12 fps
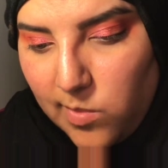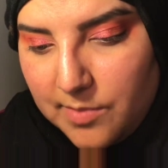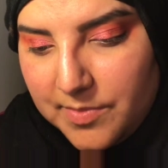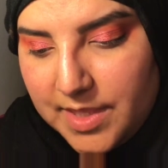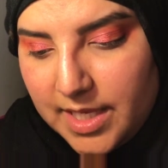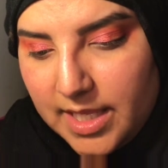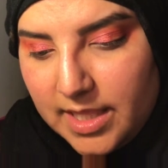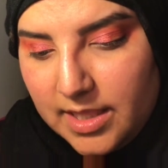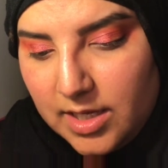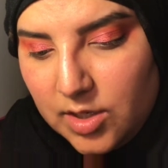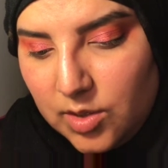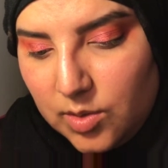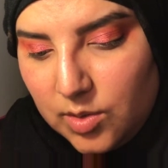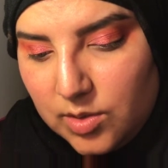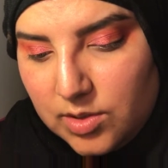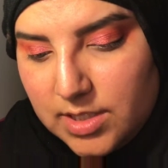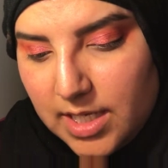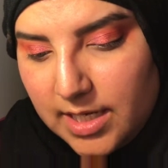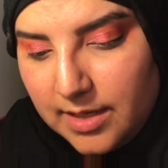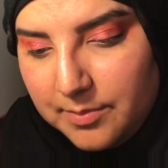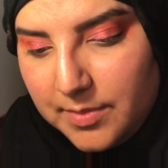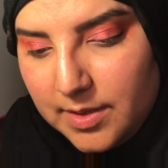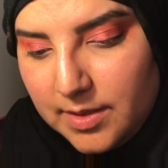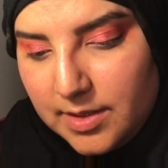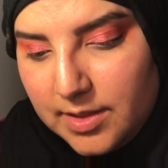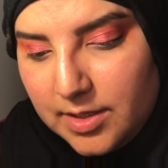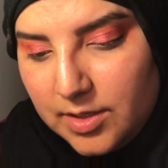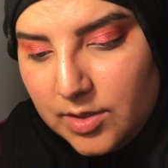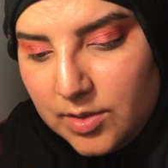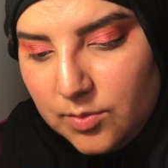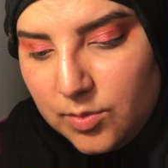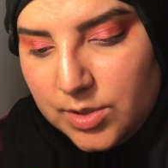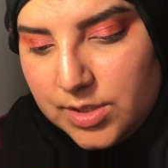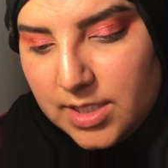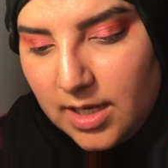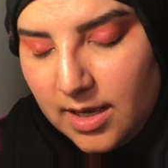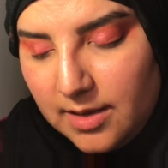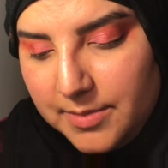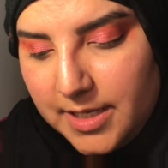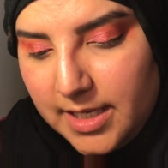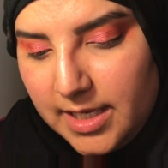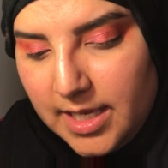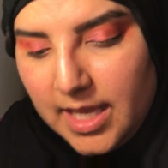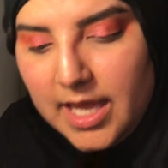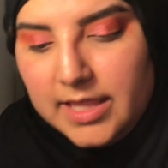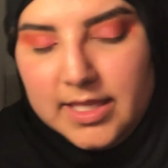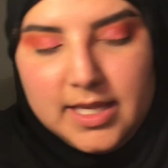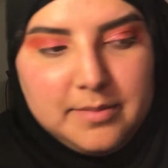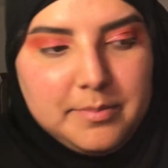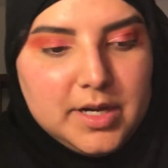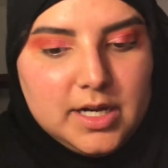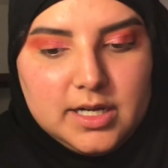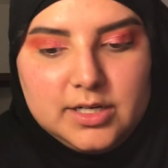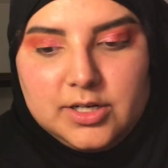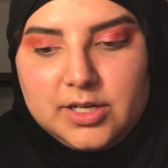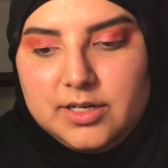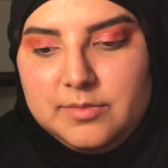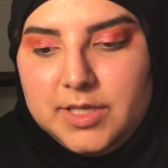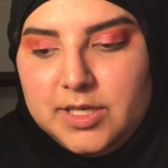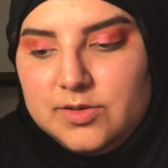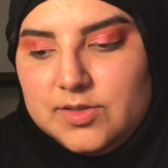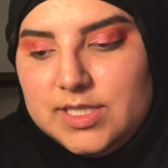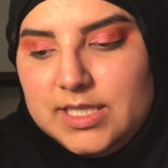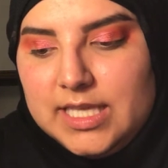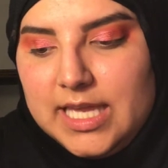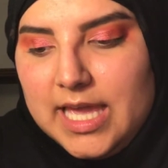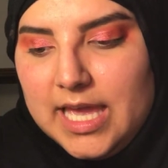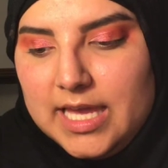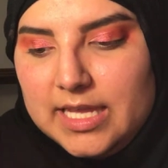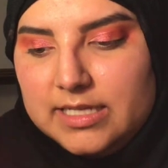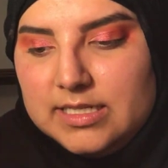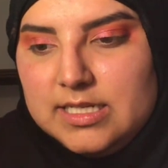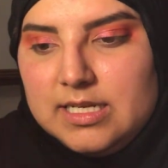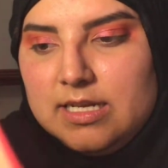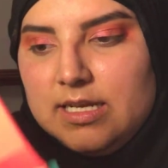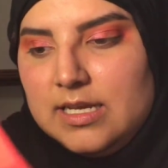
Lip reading: I'm thinking the gold and the Wadabi and the Iman are going to be used at the end.